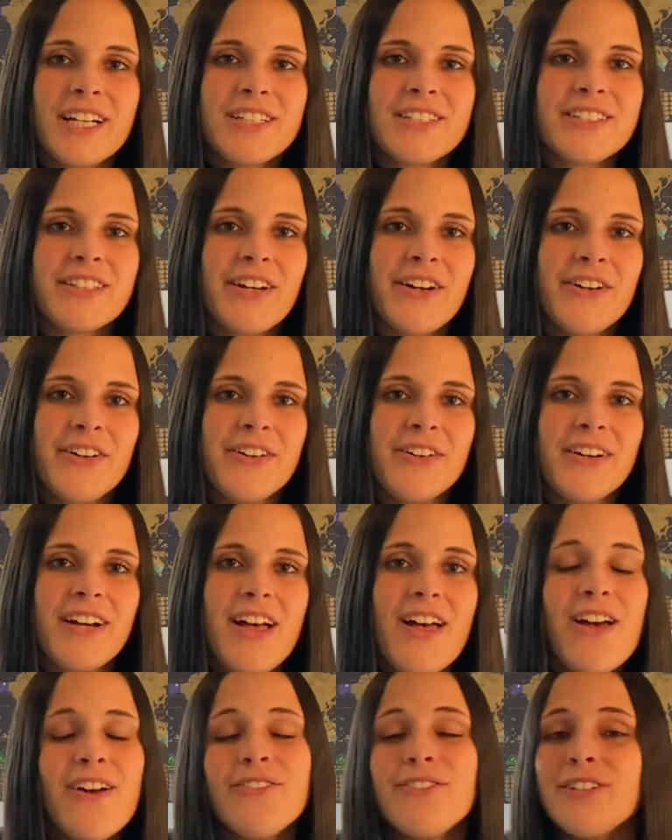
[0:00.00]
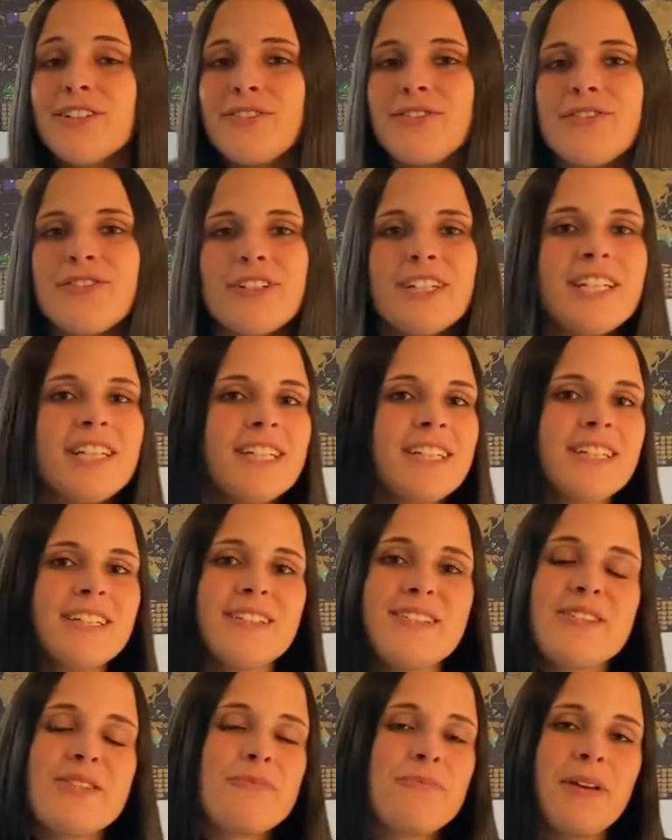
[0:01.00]
So feel free to
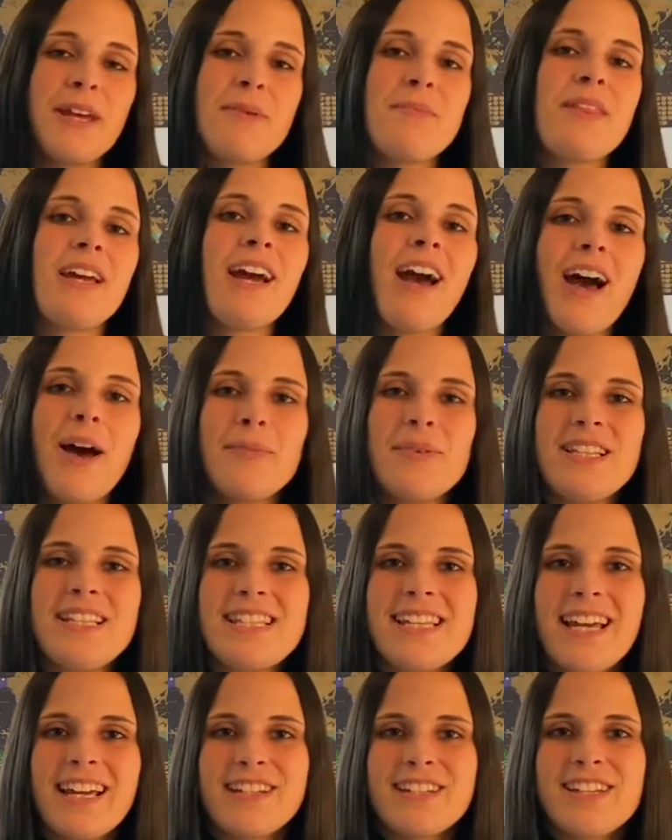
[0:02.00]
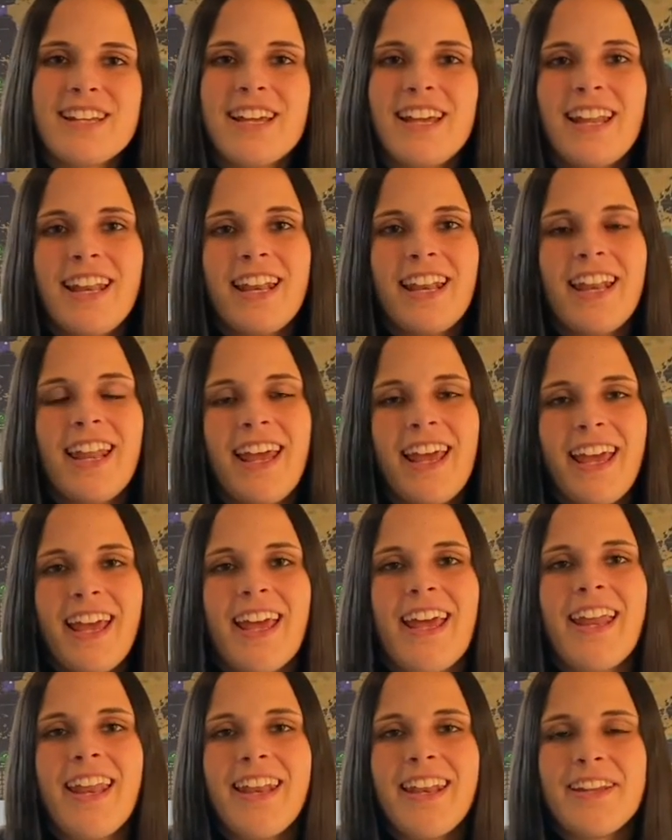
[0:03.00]
spam the comment section,
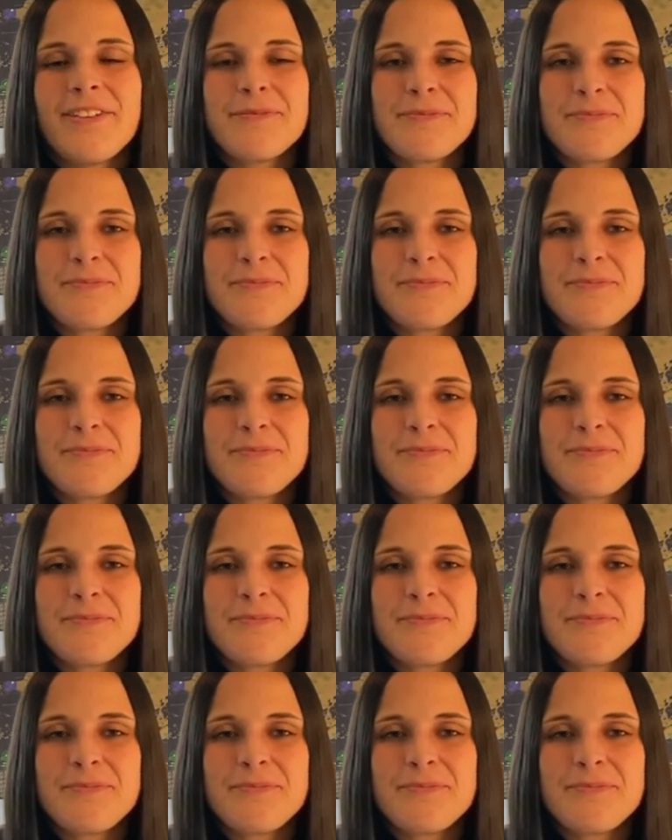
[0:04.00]
and